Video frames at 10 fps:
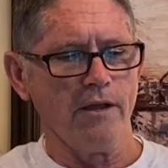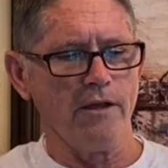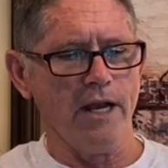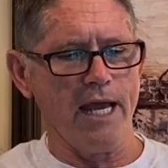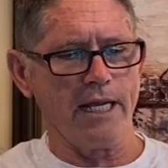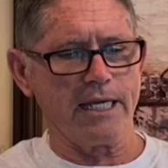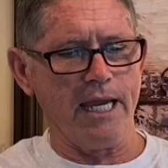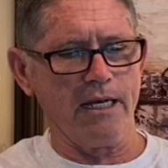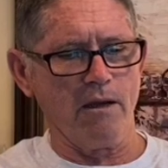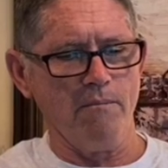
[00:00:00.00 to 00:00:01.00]
United
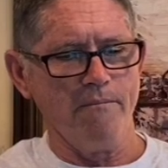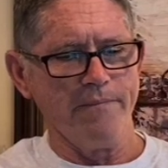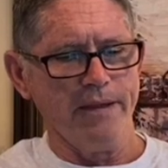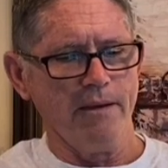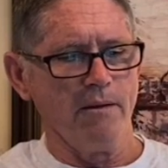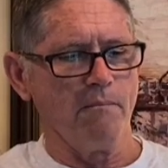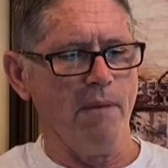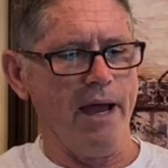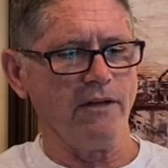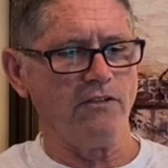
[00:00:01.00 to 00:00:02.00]
Kingdom,
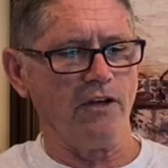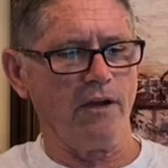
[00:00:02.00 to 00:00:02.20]
but